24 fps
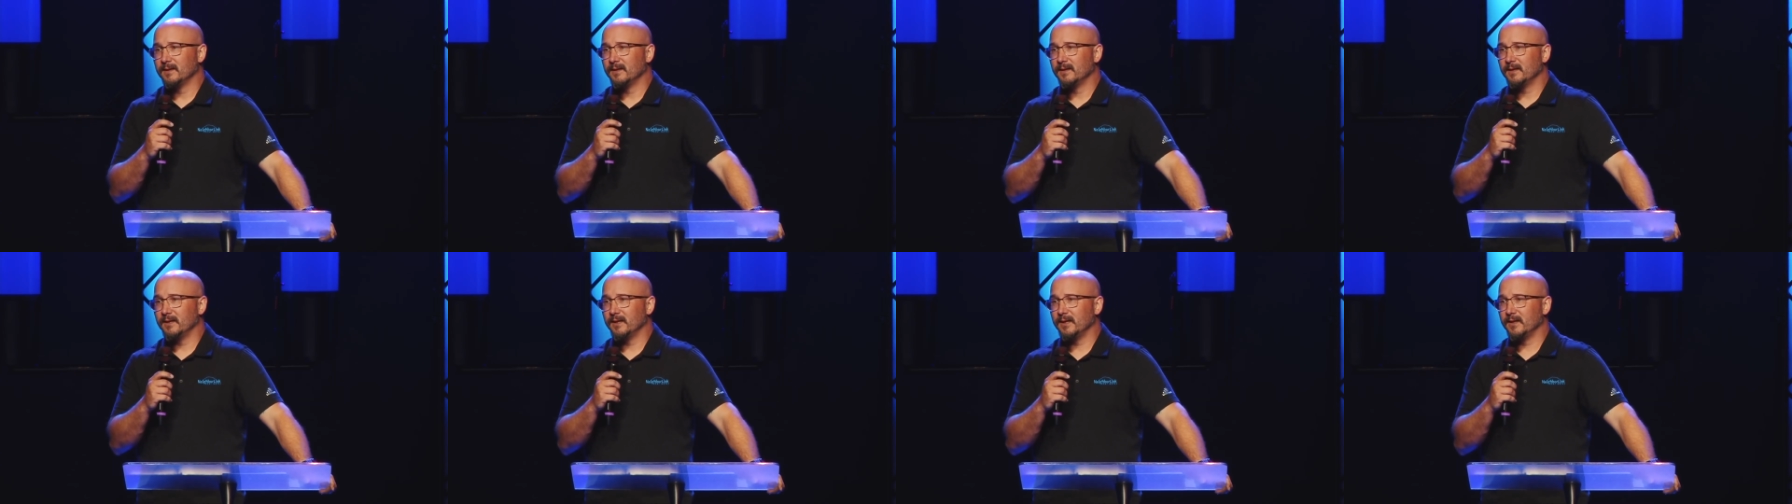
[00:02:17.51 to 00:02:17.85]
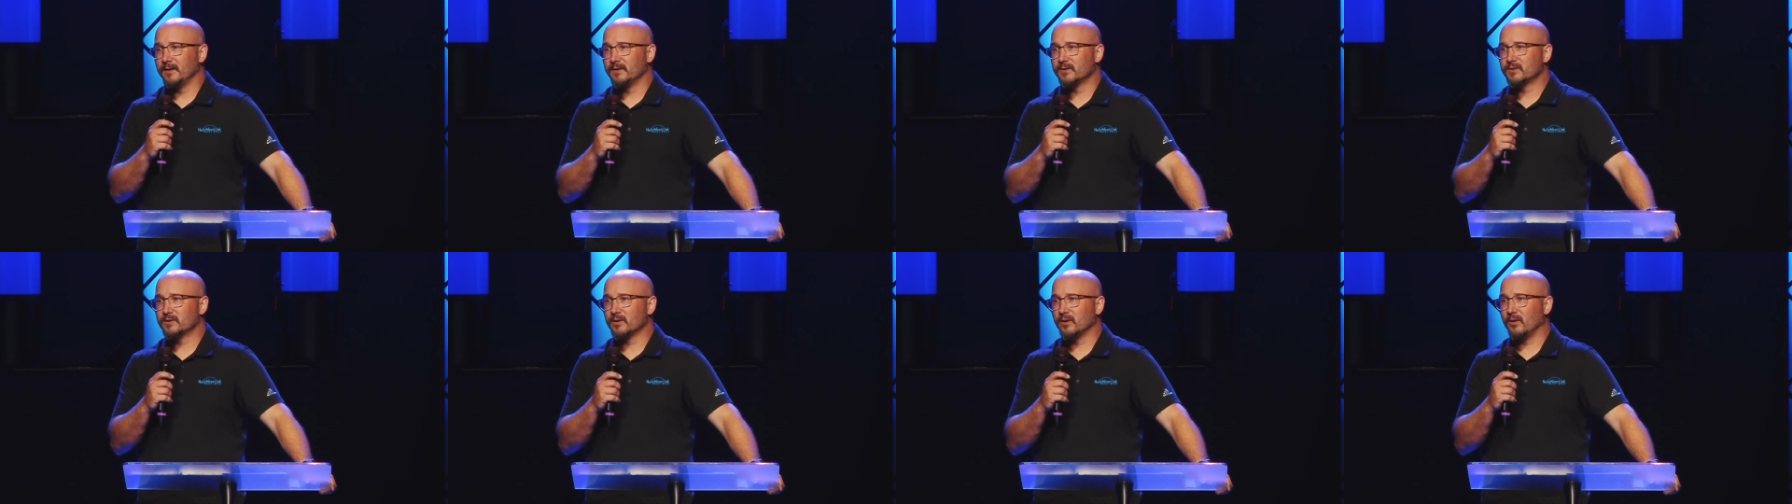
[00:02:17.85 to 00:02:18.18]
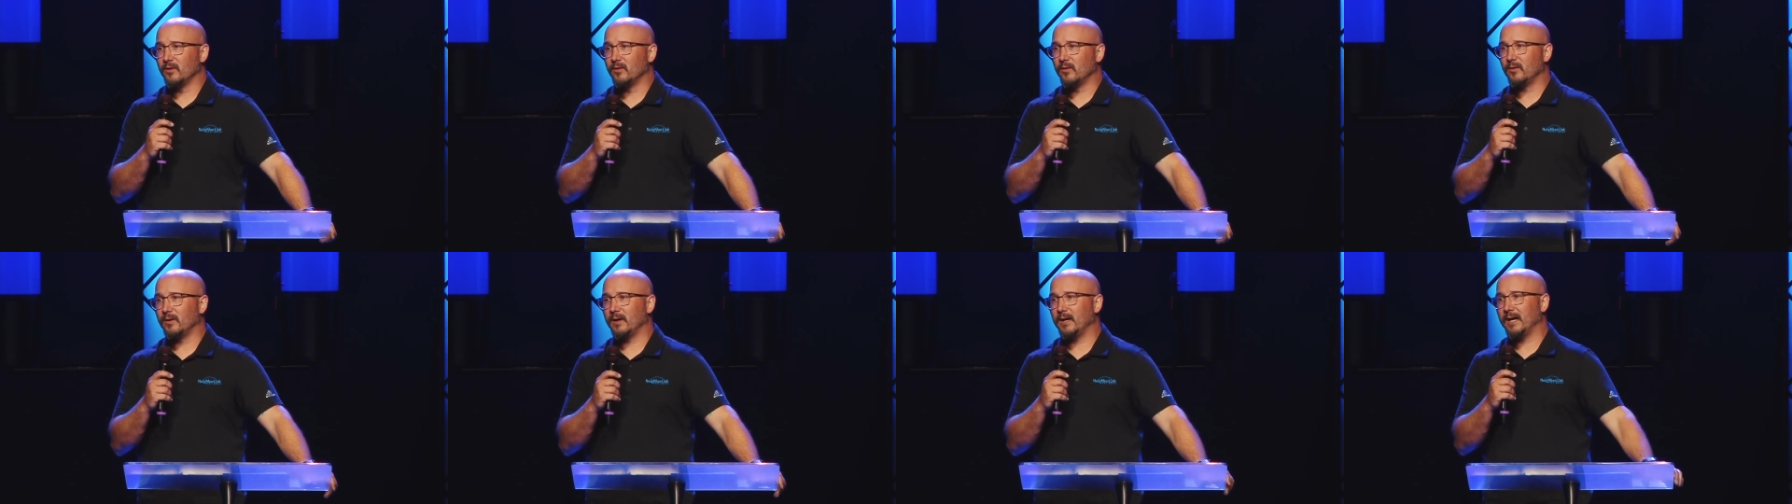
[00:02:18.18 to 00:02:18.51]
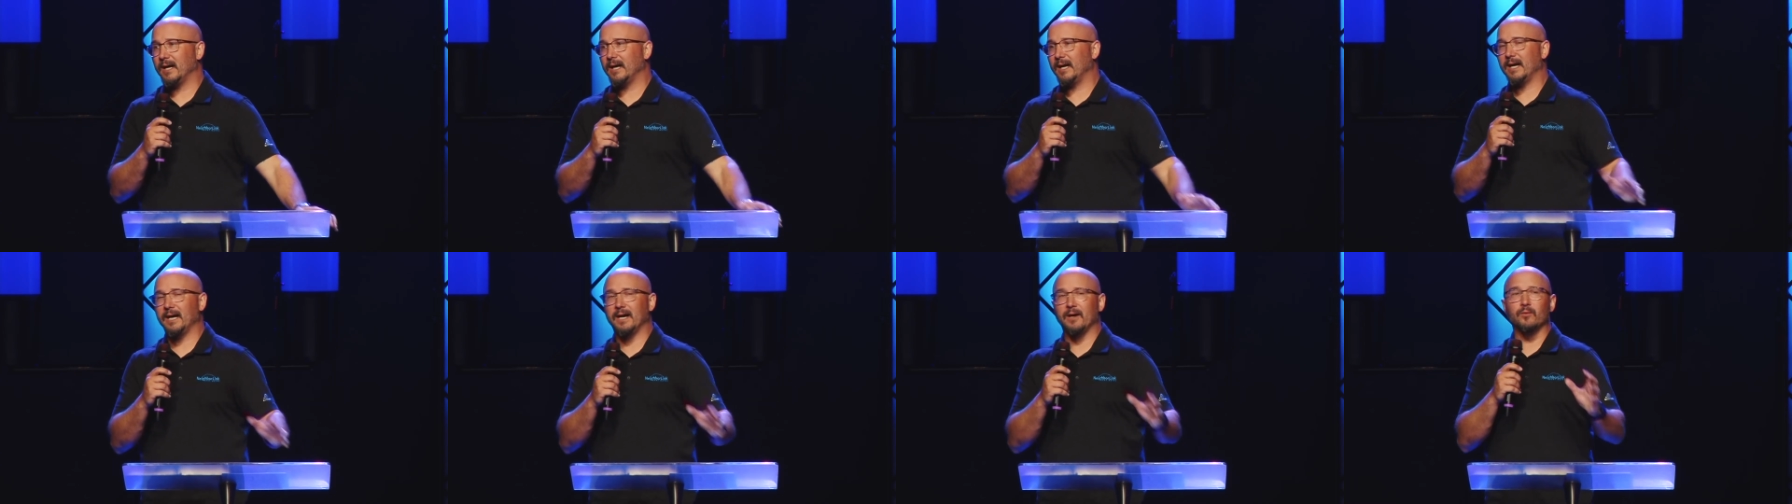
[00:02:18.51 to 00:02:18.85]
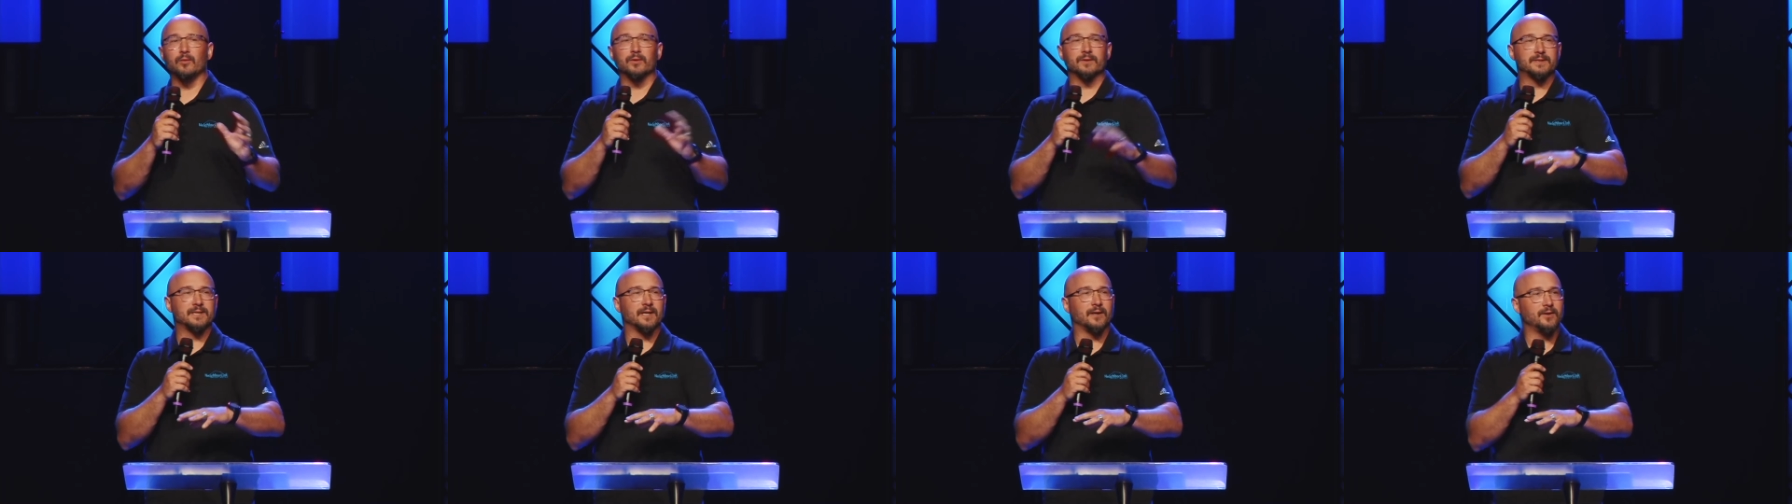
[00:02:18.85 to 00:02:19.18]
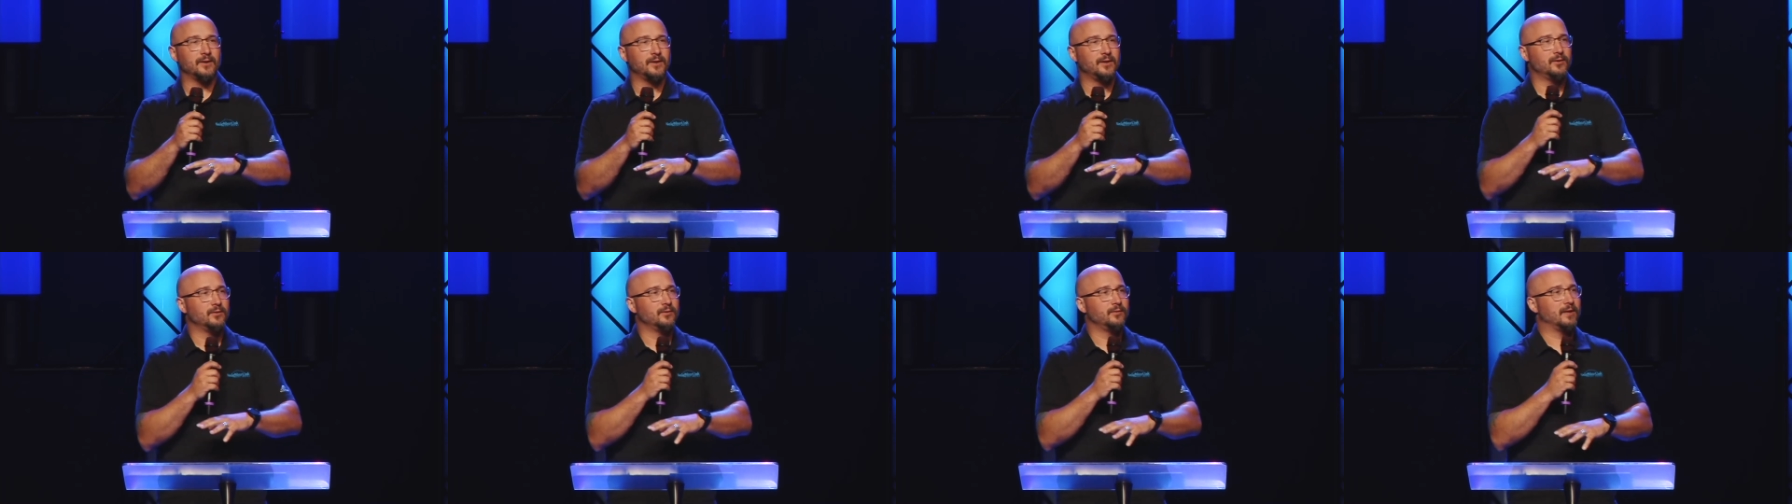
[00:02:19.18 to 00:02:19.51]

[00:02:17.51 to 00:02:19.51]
And so I, I will tell you